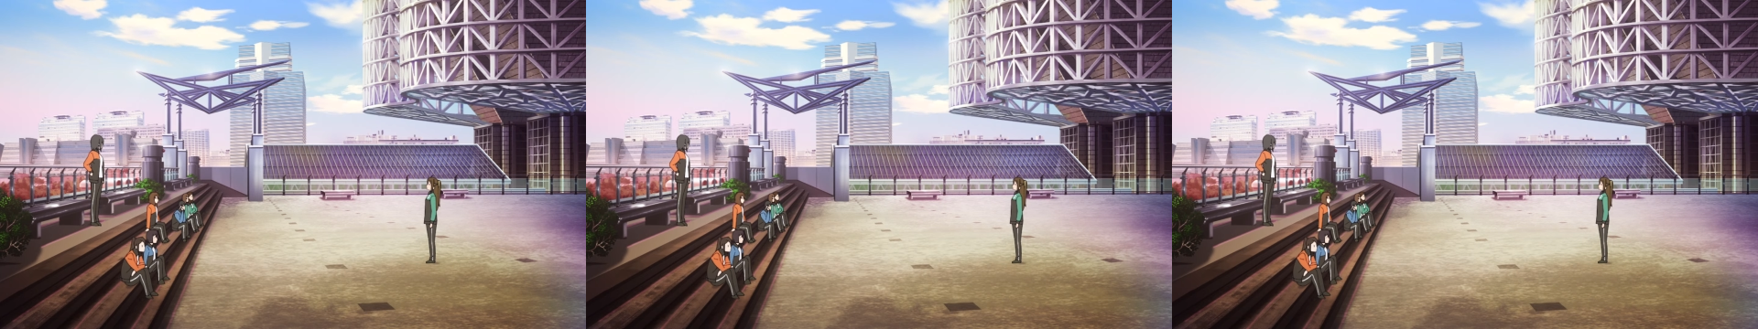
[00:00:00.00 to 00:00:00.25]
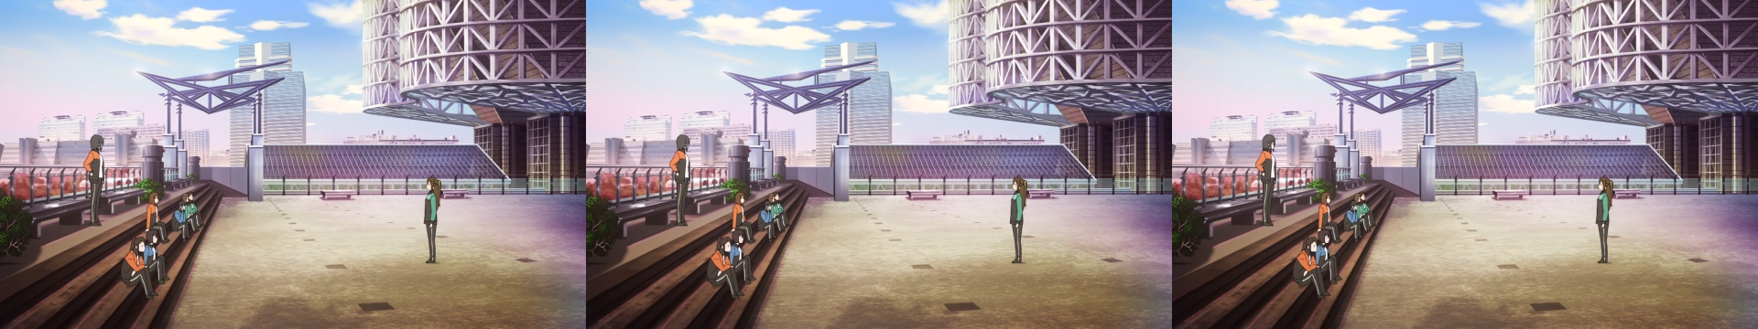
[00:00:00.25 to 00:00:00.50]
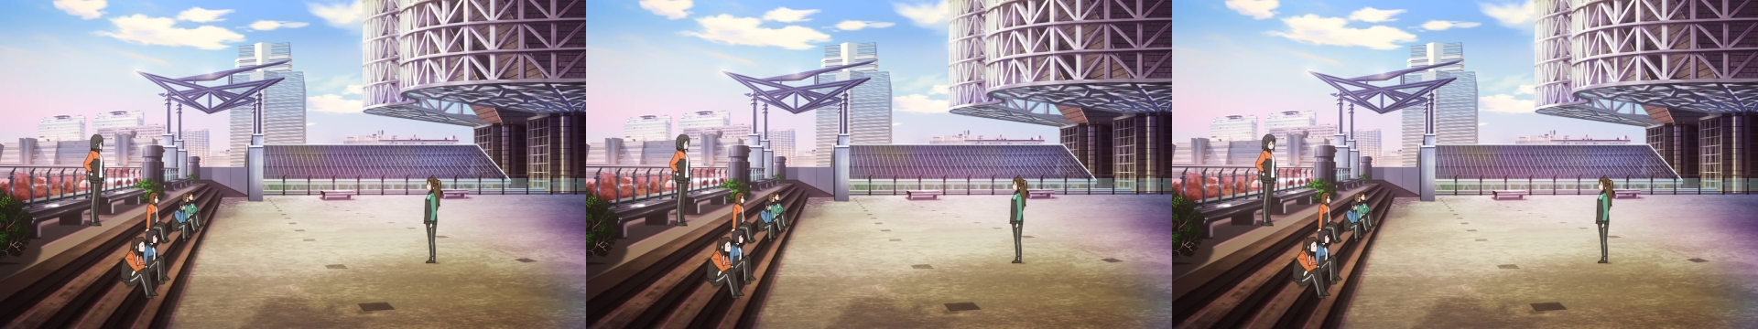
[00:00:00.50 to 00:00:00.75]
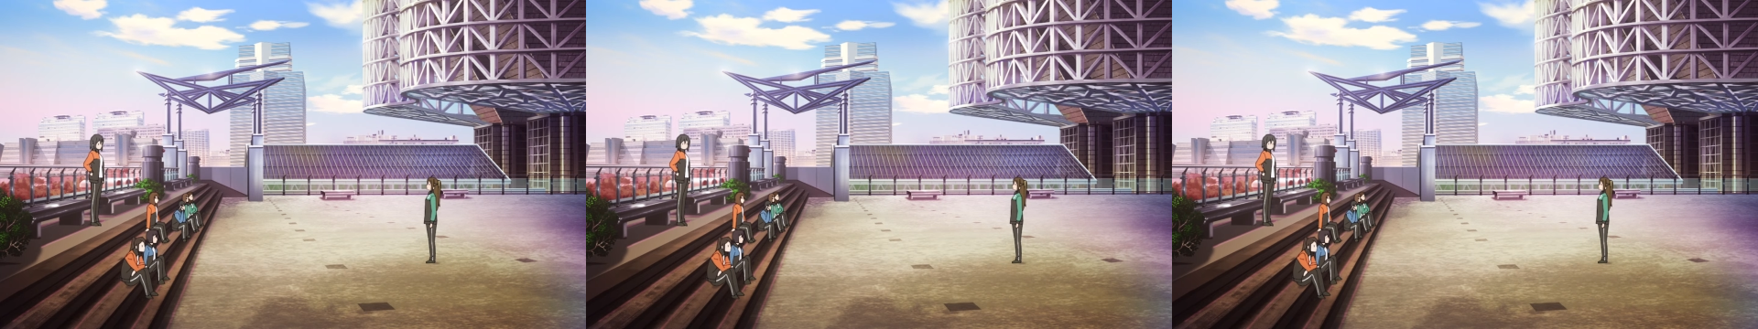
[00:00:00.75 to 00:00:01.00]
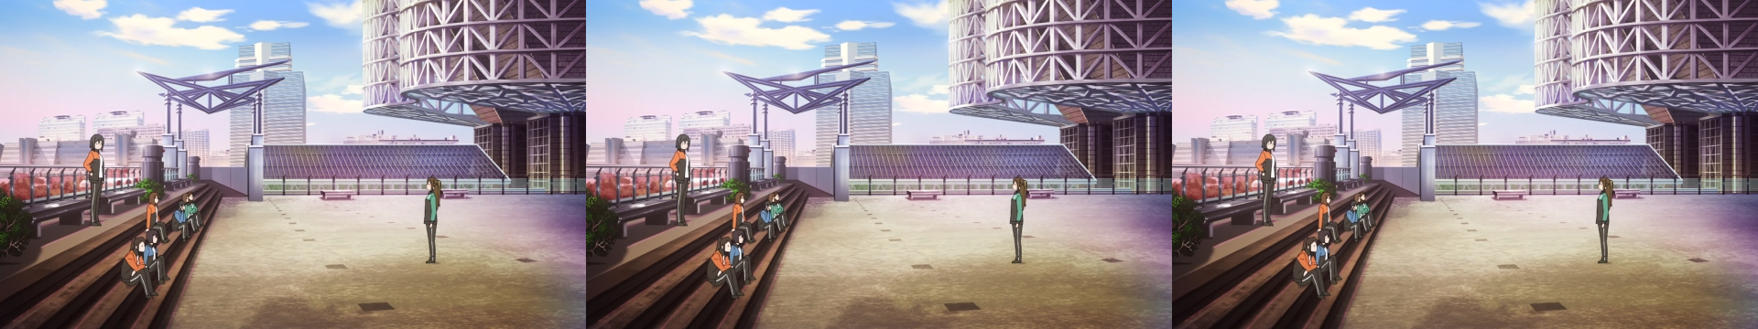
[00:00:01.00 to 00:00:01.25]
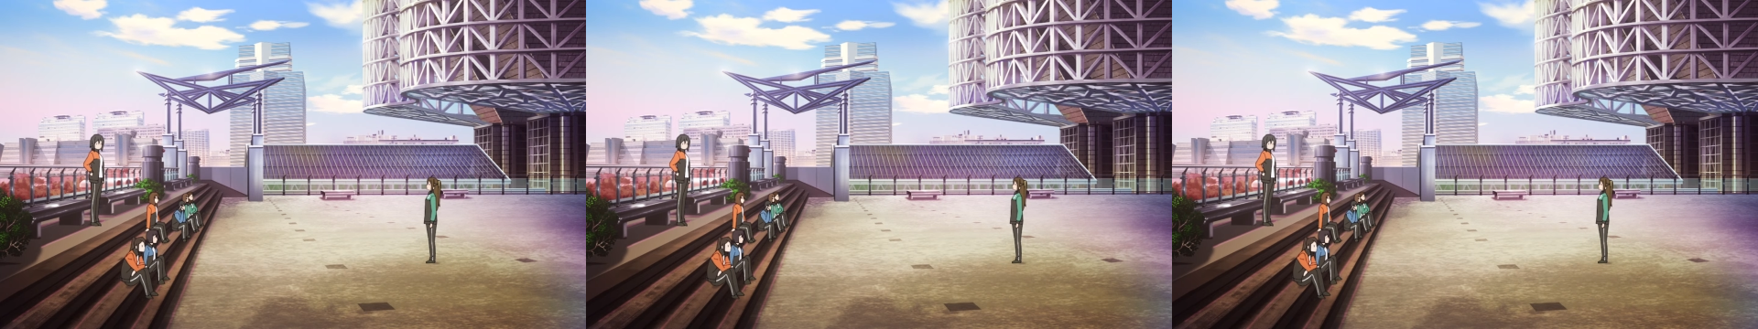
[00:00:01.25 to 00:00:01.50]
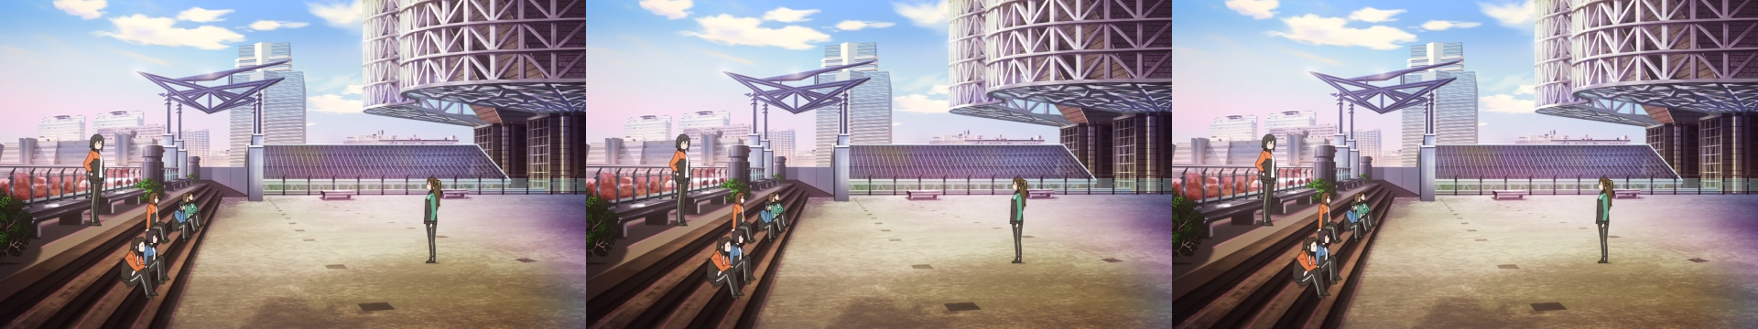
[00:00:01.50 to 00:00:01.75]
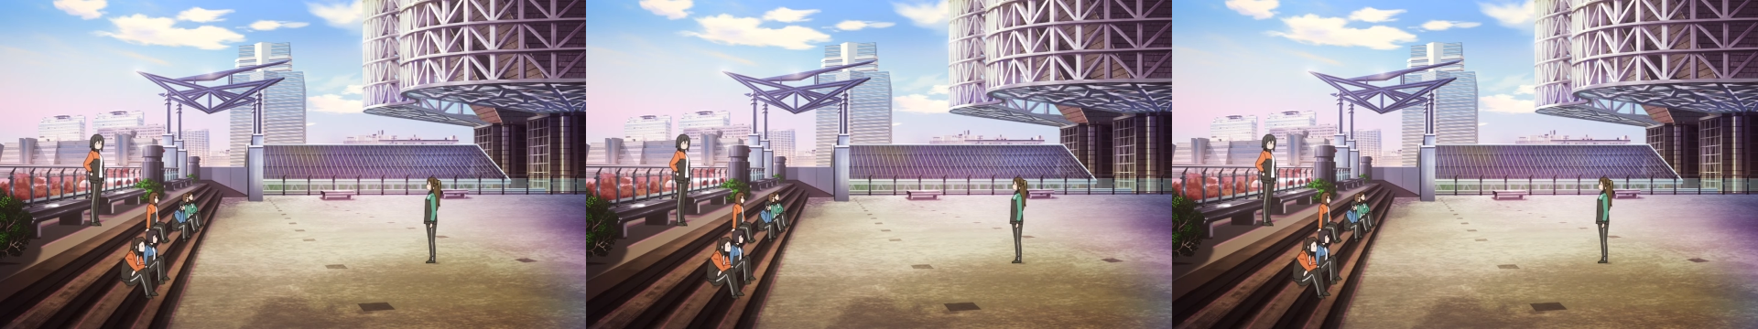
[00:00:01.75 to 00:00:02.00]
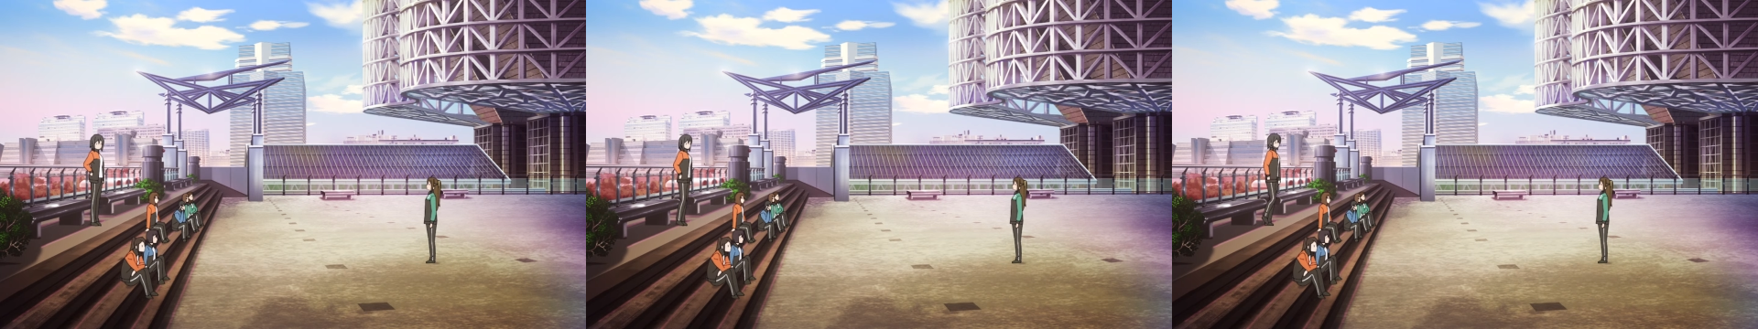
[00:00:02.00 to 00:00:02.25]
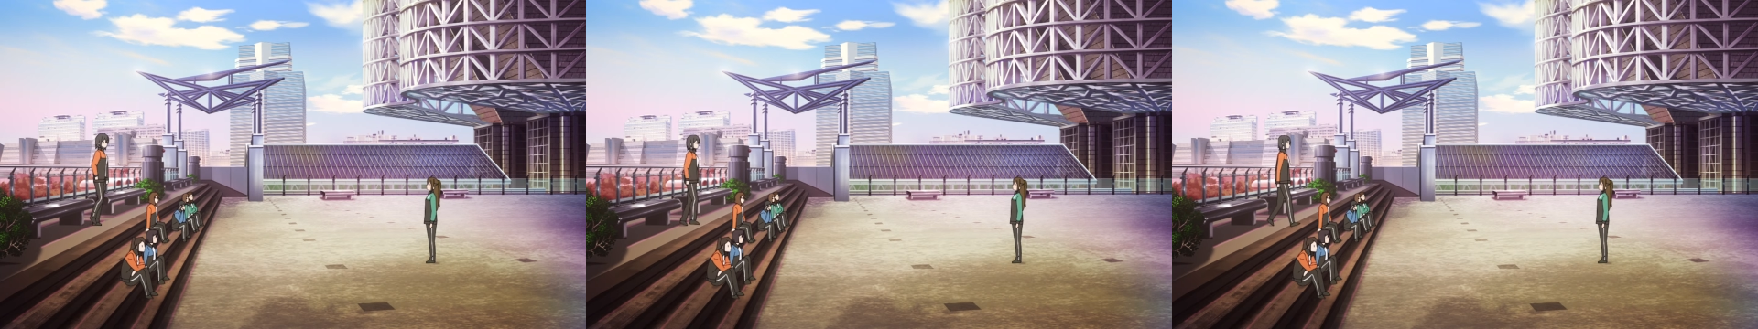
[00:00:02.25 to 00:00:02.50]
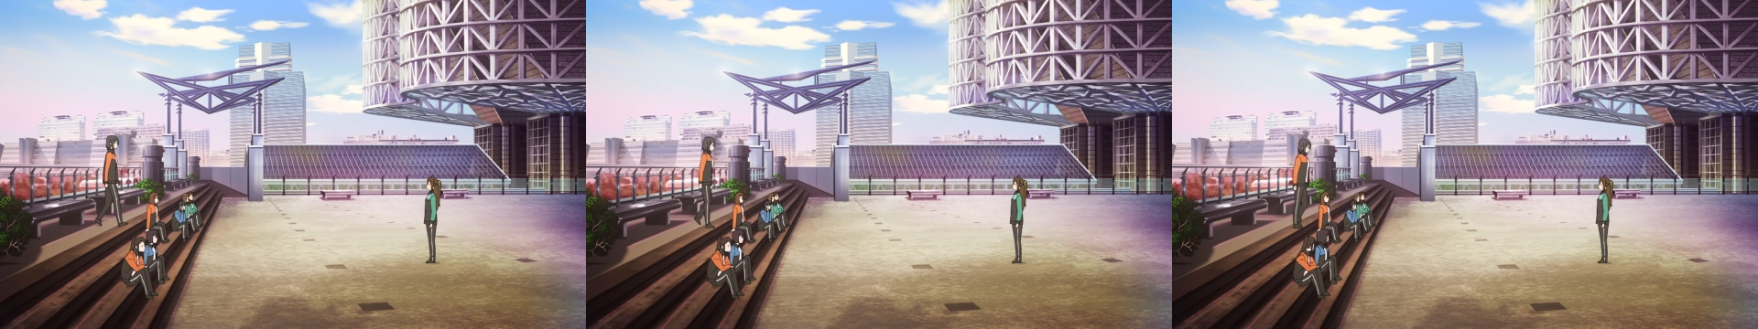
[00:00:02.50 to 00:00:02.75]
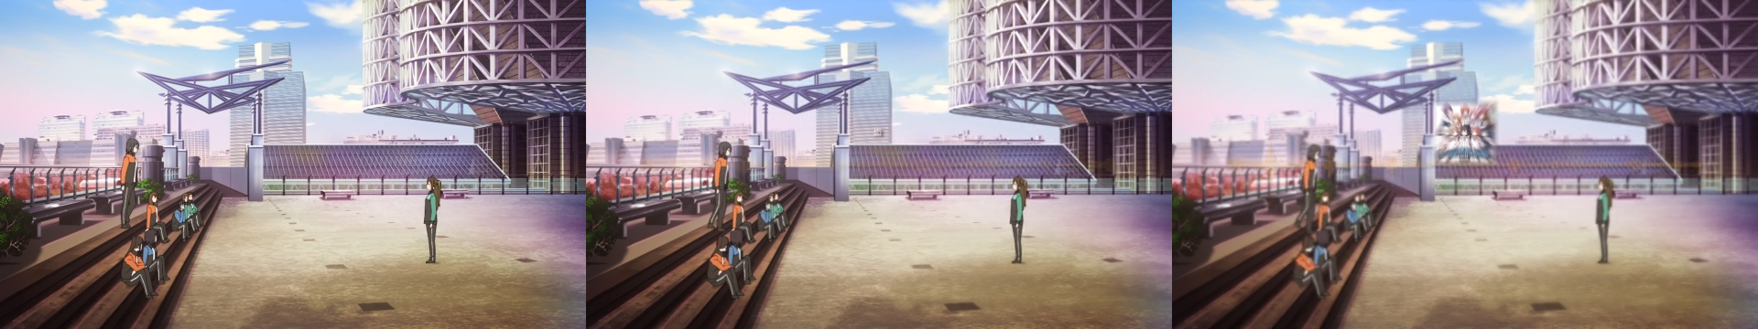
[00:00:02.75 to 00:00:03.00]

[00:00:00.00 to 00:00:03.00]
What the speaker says: Nobody's mouth can be seen.